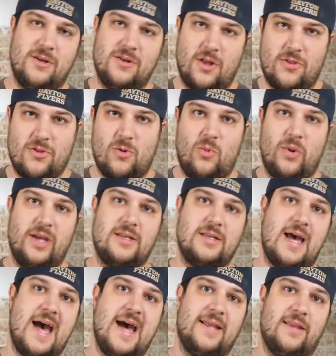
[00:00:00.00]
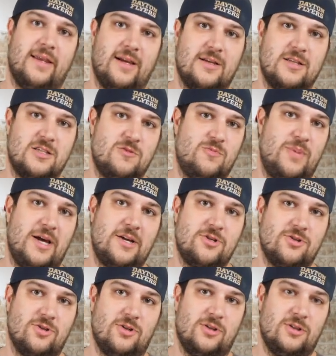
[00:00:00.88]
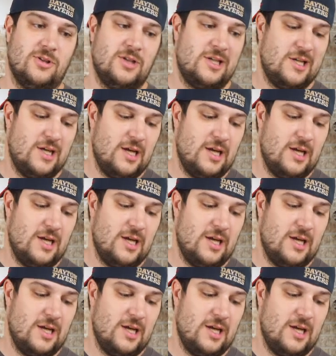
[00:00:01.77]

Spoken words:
another way to add like a special,